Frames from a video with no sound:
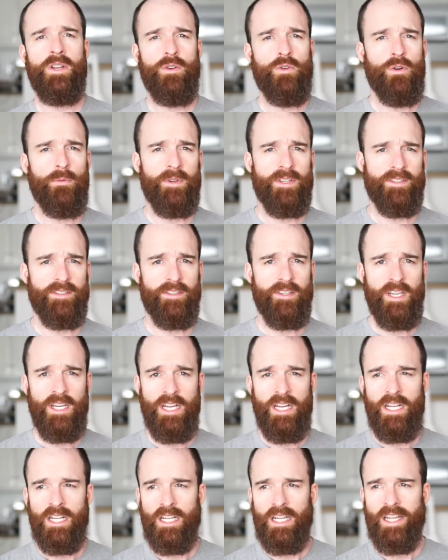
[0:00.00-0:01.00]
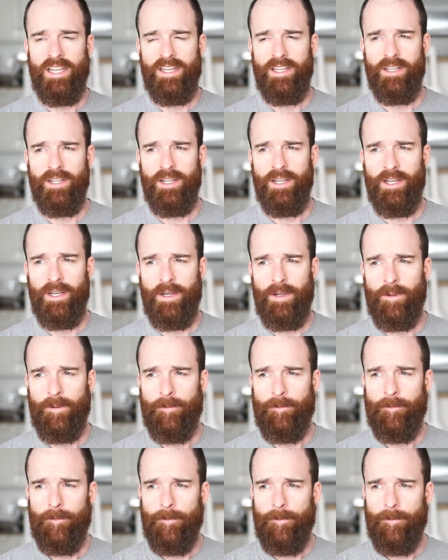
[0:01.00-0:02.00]
enormous like
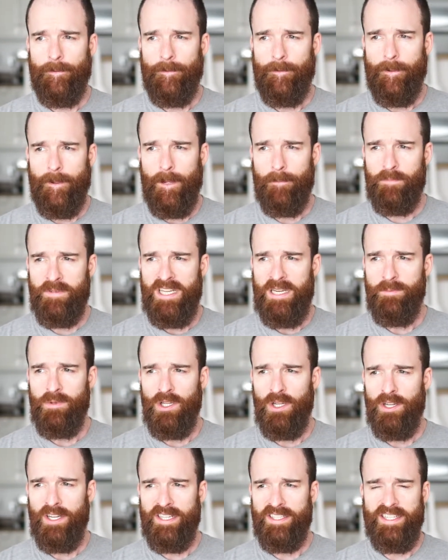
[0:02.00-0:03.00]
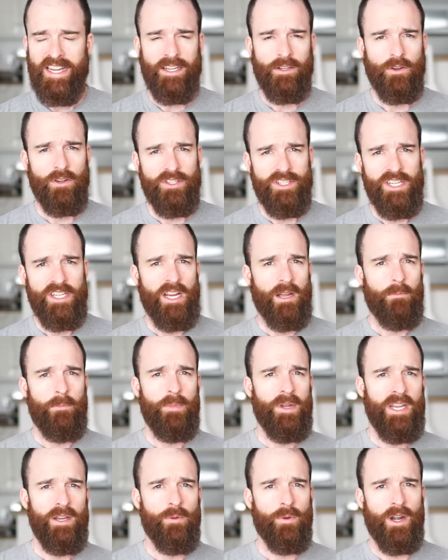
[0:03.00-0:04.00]
deep learning technology
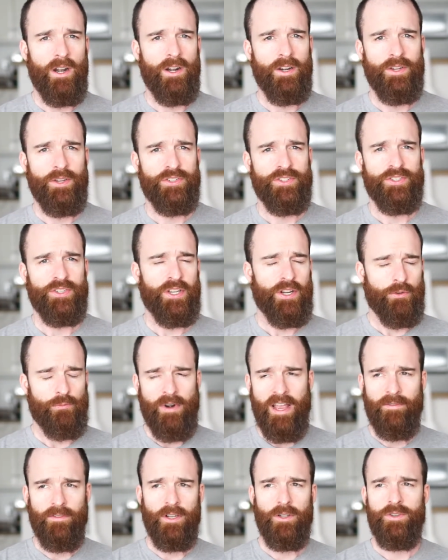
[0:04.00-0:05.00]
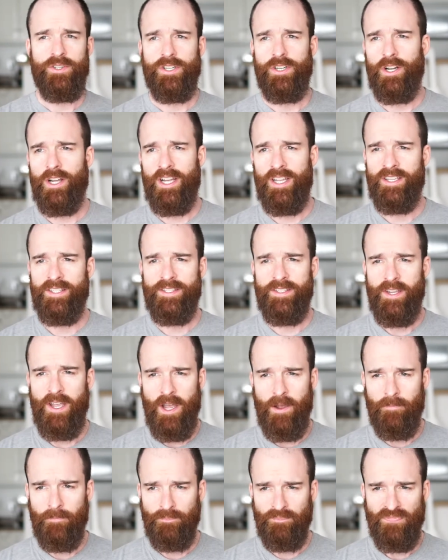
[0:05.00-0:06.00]
company where you're just going to revolutionize
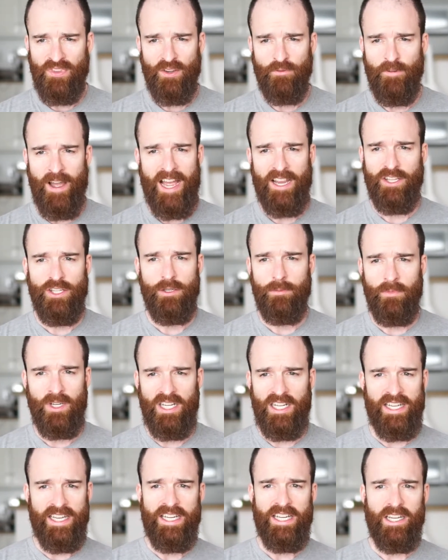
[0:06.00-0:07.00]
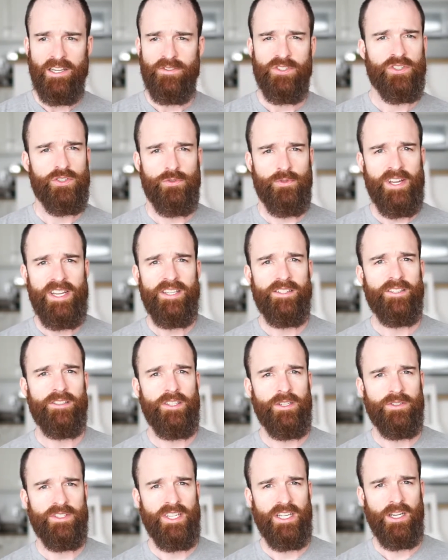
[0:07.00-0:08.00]
vacuum cleaning of streets
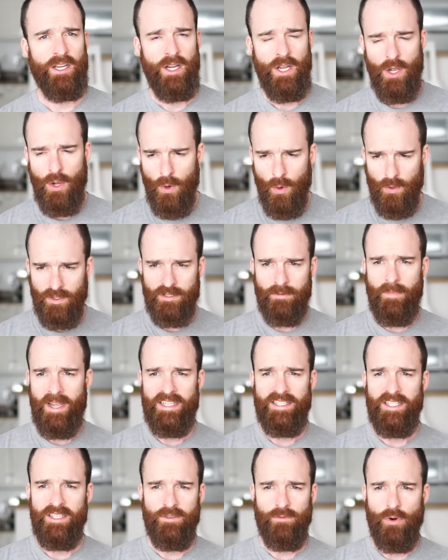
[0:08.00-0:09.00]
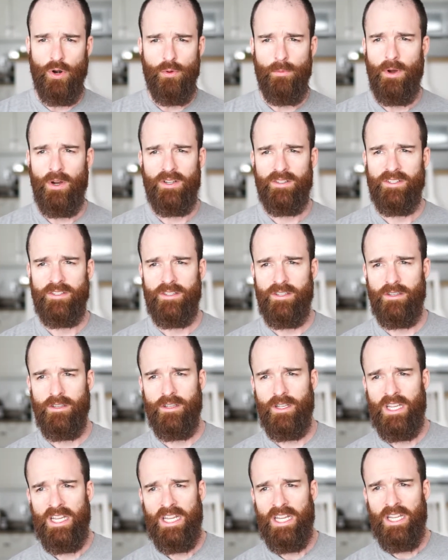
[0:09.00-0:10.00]
using automated robots that